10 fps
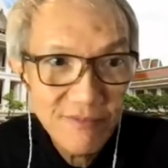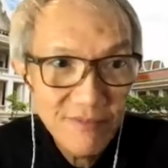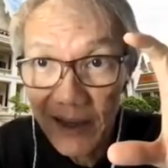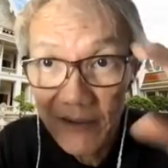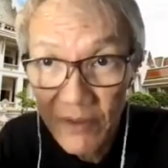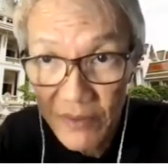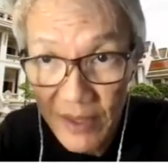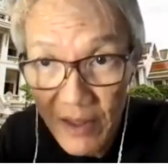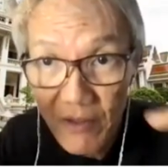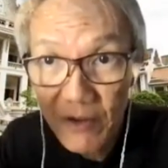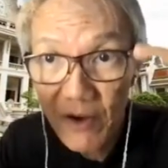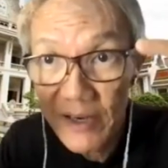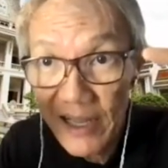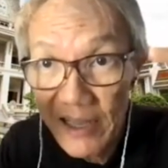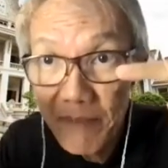Okay. So this
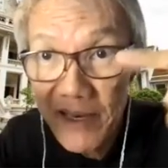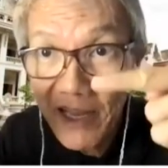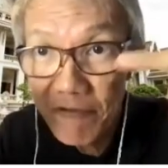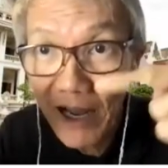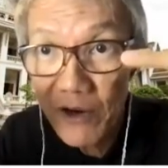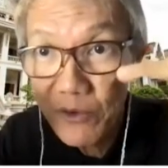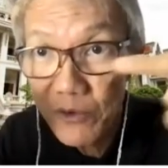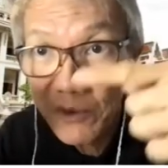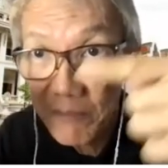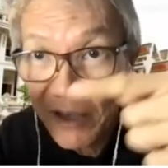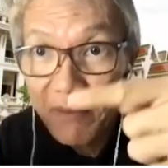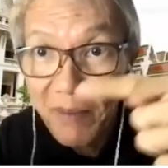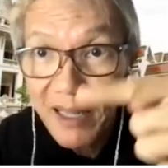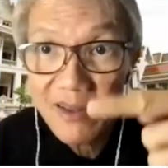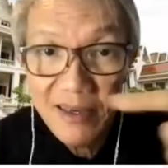connect immediate value to the
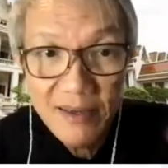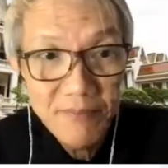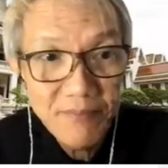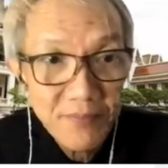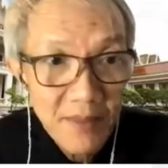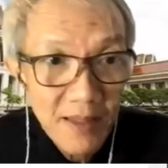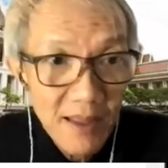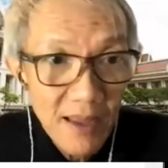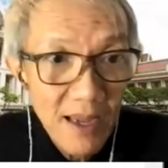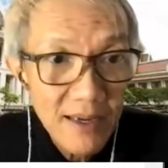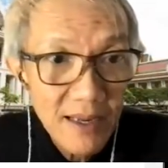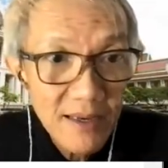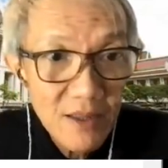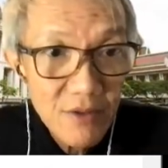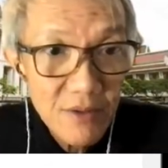multiplexer, and then
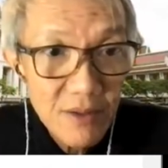this